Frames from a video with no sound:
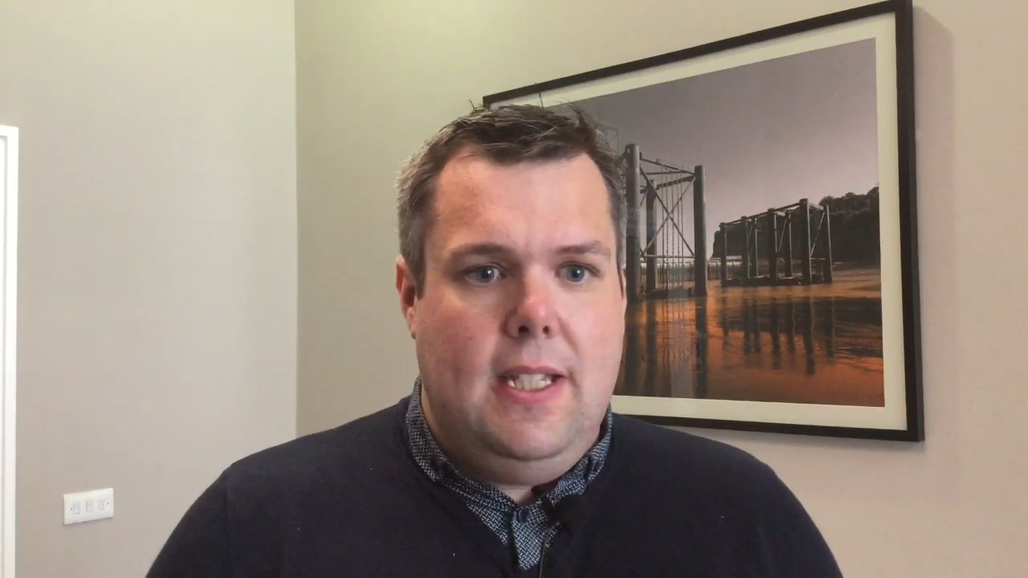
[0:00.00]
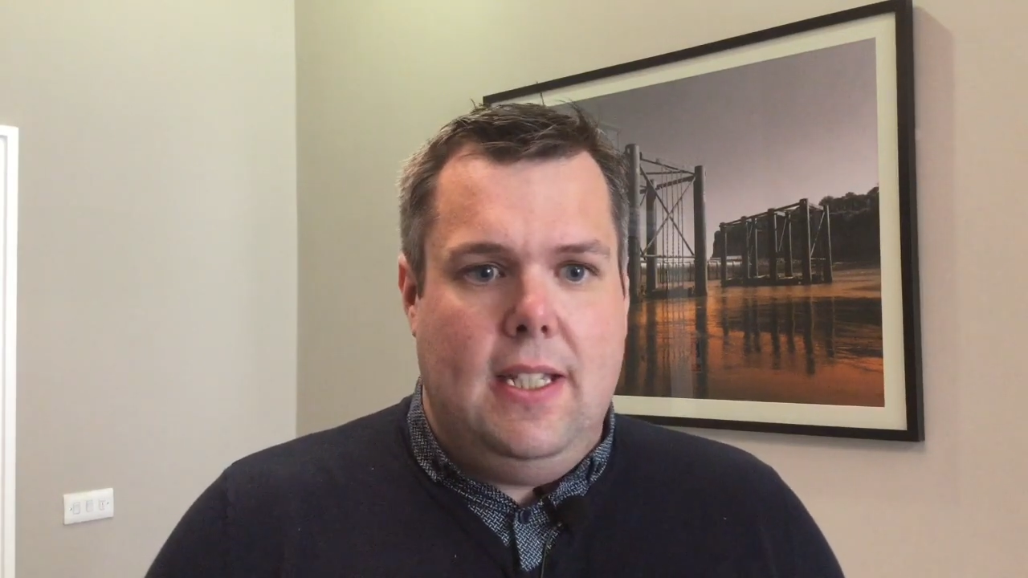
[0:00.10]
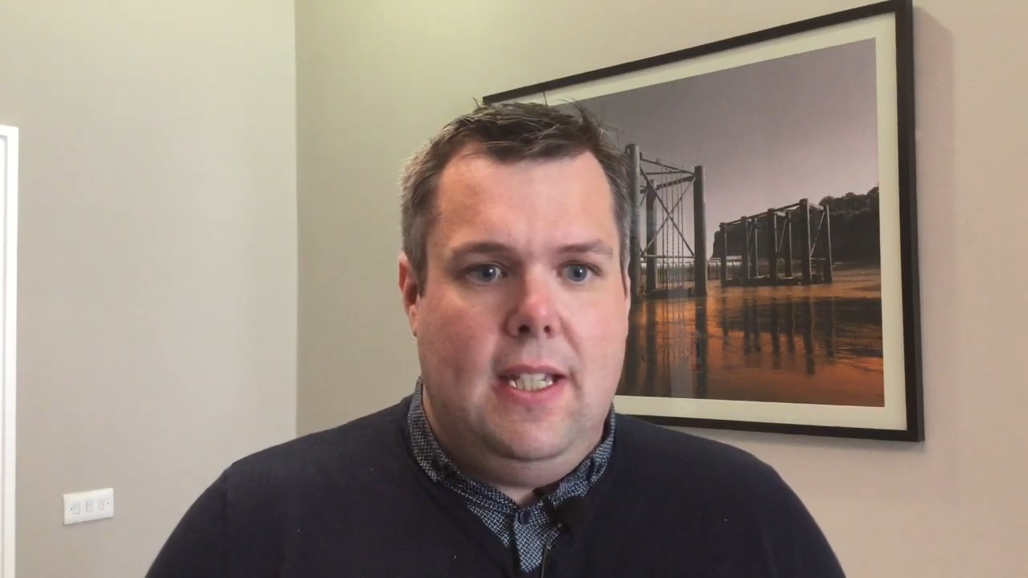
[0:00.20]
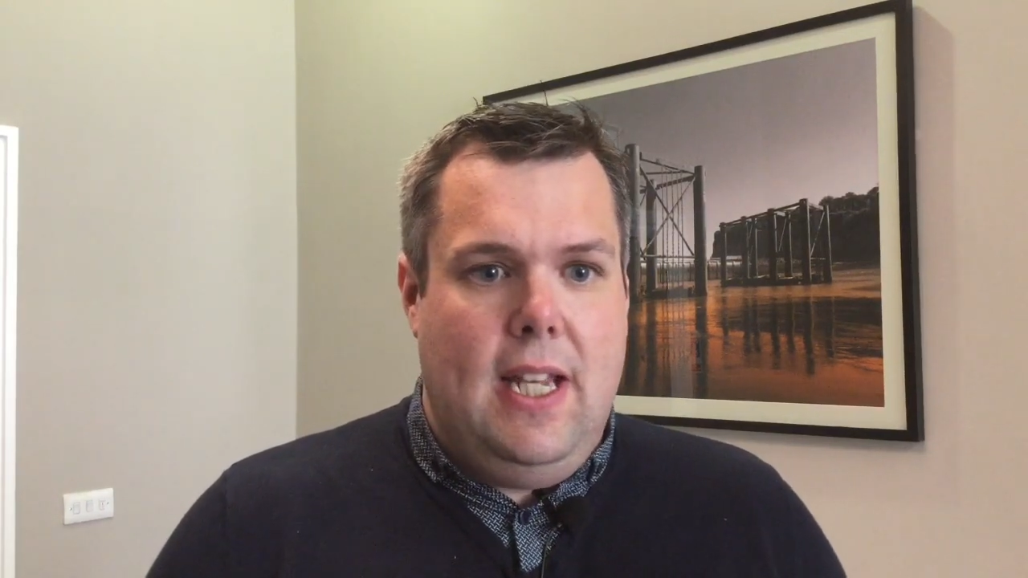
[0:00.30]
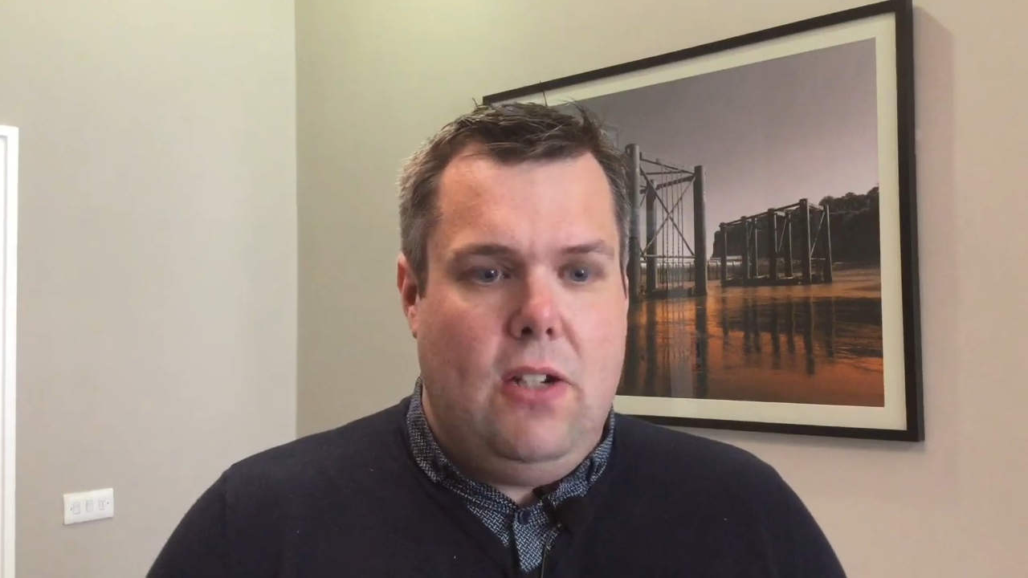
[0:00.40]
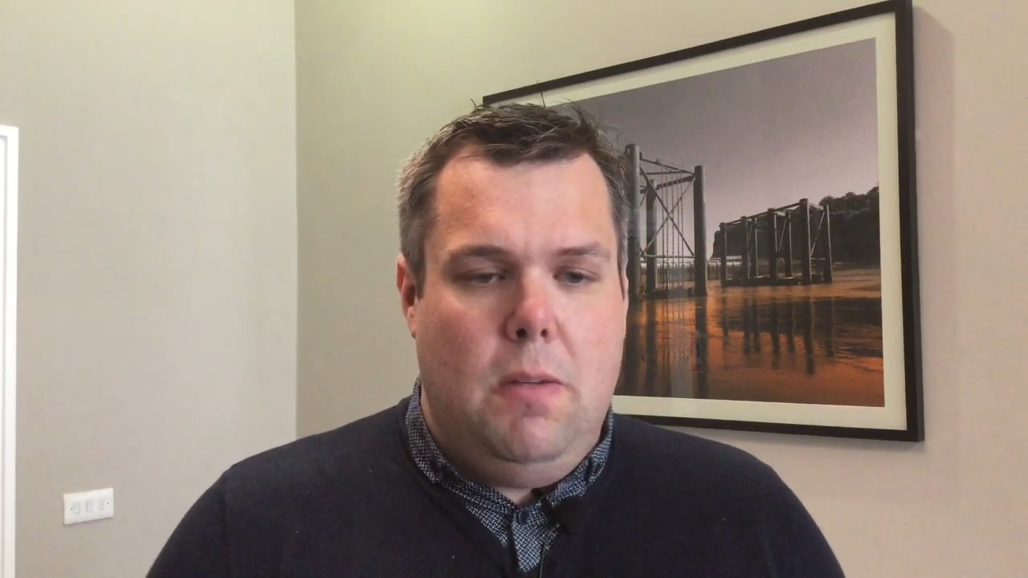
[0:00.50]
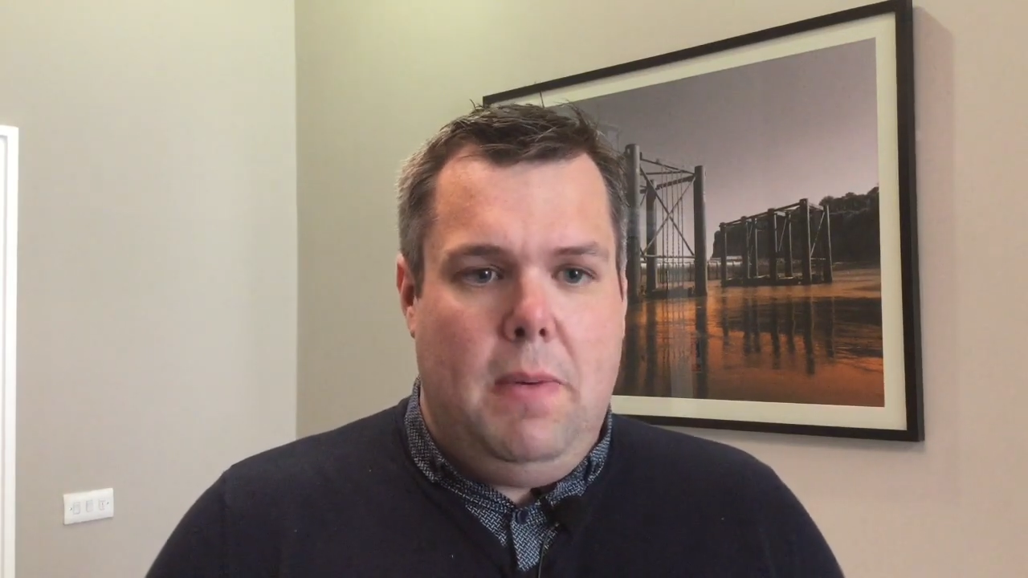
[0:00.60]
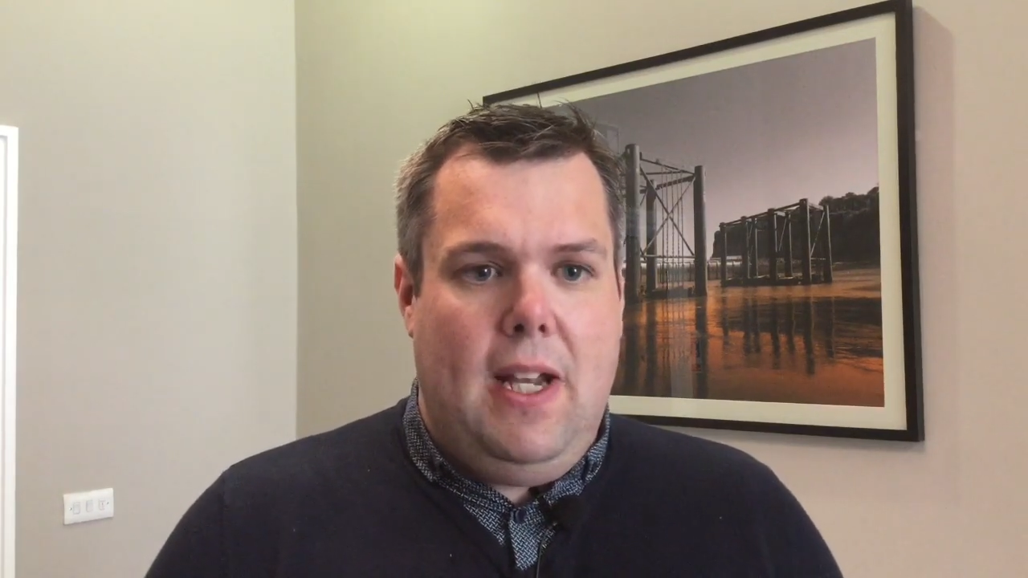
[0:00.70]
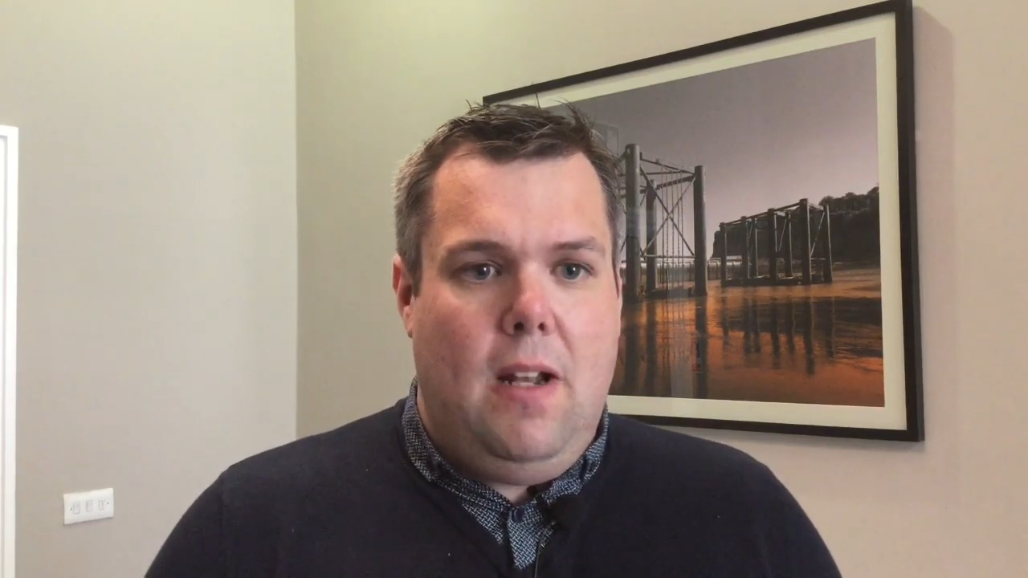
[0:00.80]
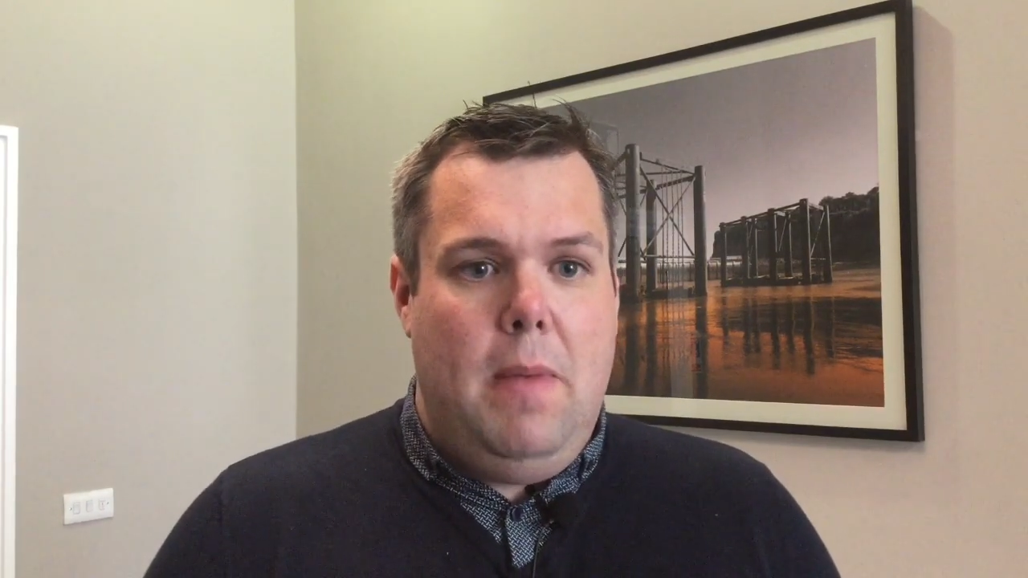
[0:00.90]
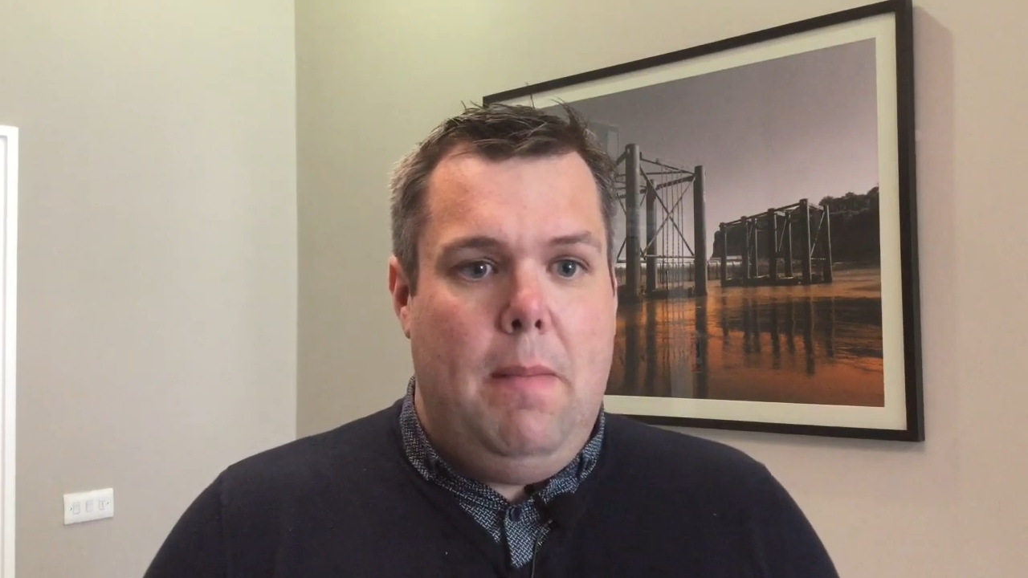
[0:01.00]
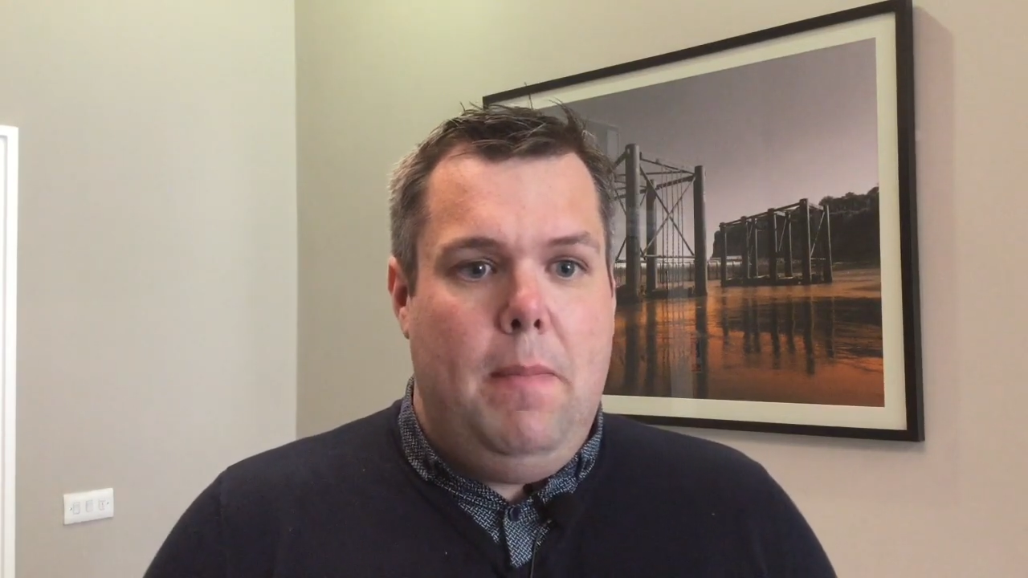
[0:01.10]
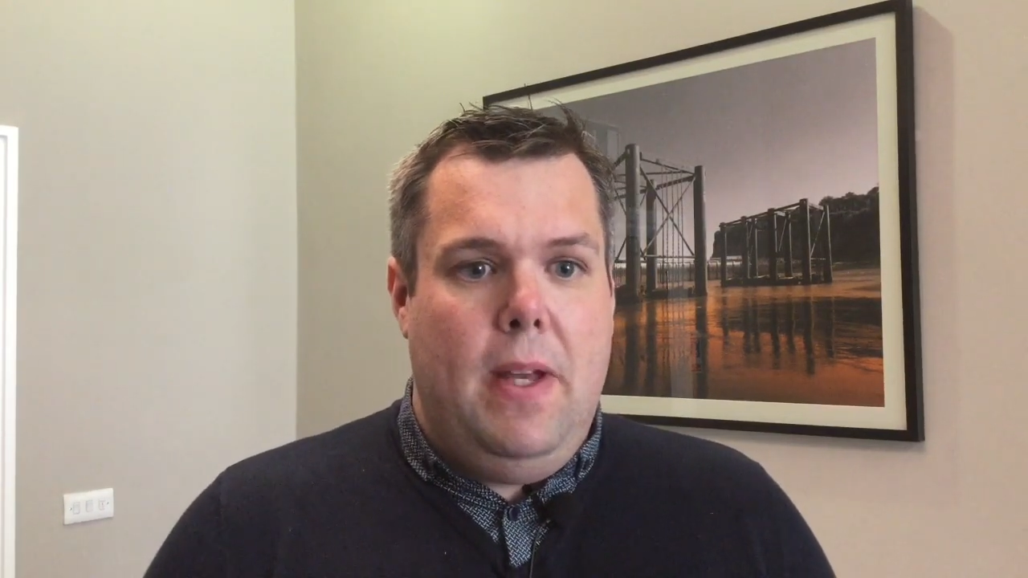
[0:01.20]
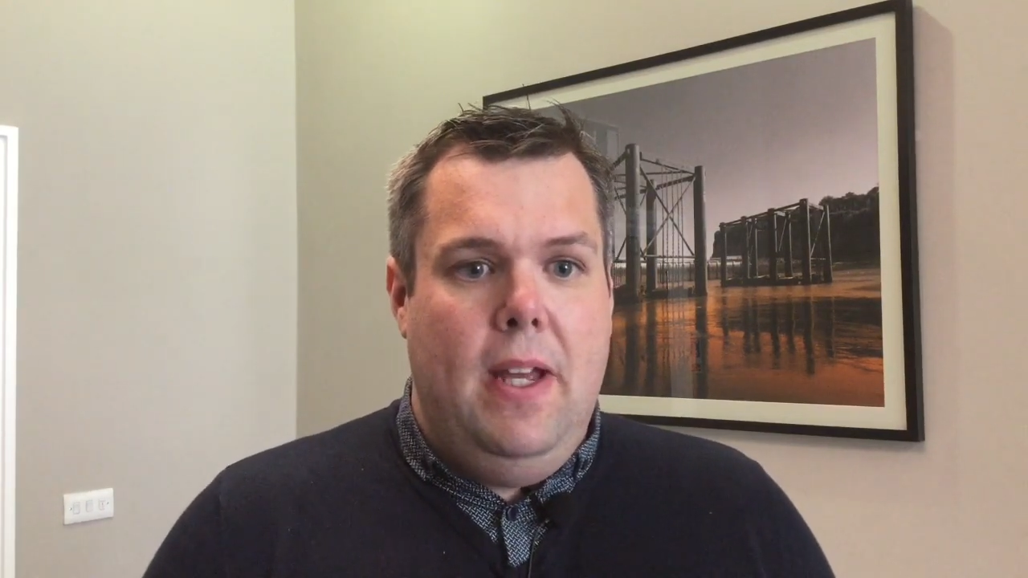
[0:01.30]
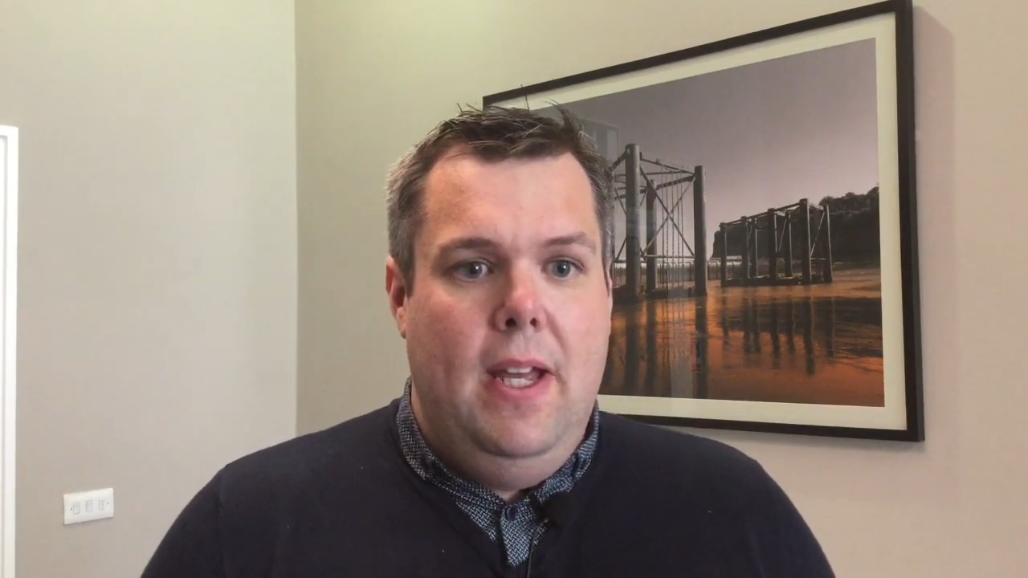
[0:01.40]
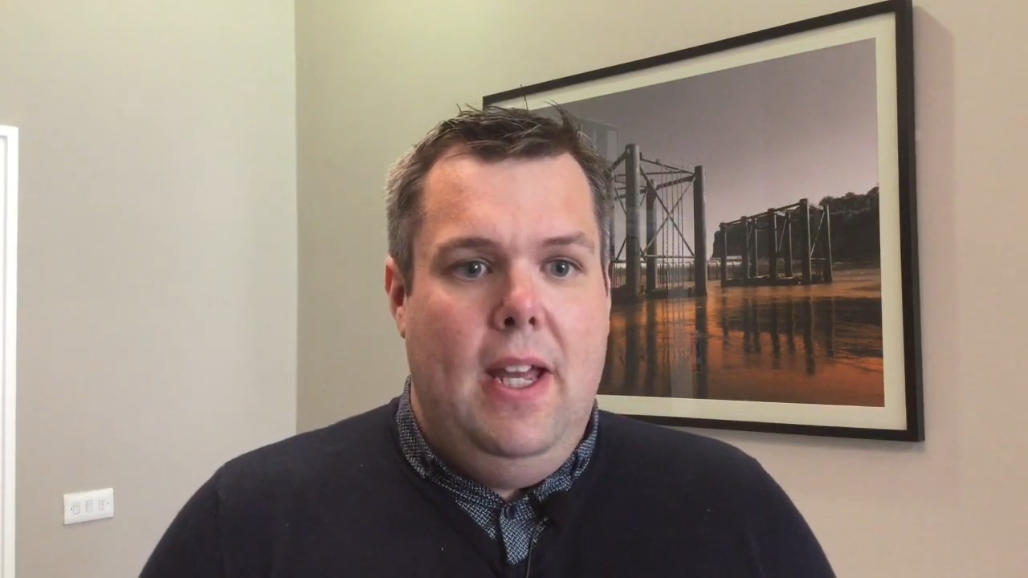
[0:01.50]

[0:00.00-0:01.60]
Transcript: as an extra panel member,